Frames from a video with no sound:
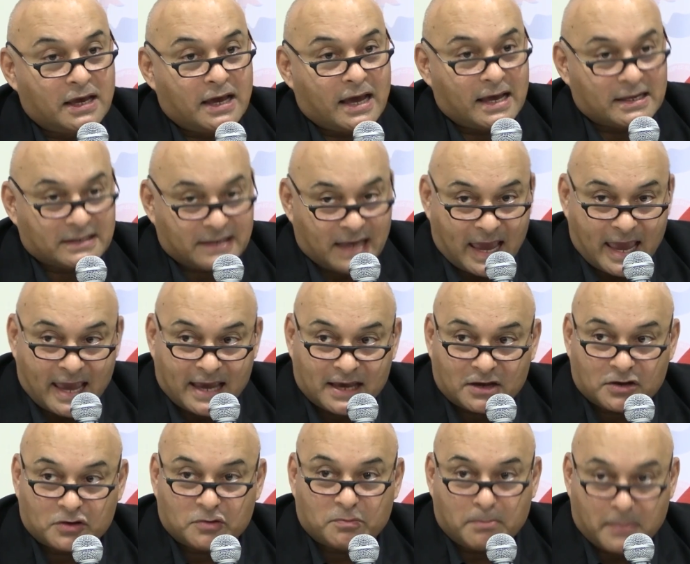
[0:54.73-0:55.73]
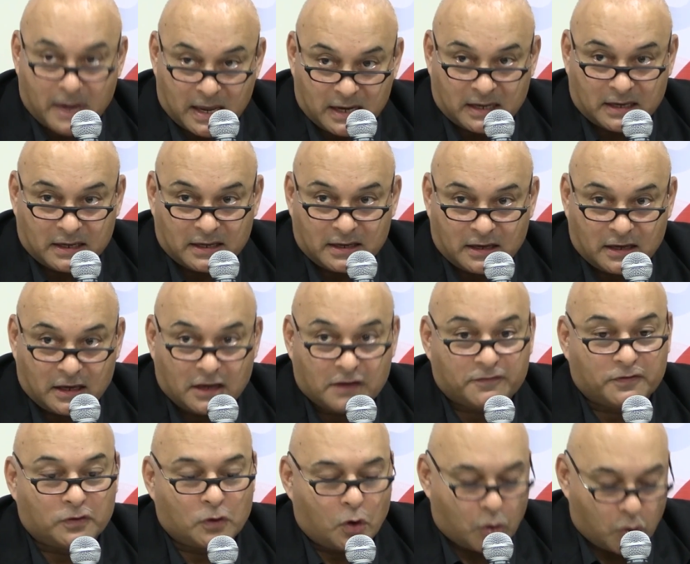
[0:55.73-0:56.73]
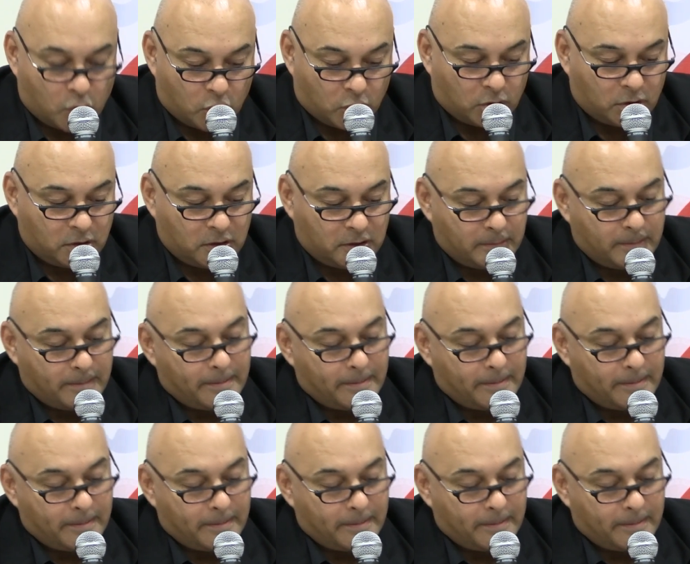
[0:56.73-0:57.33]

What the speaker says: has angered many, if not all.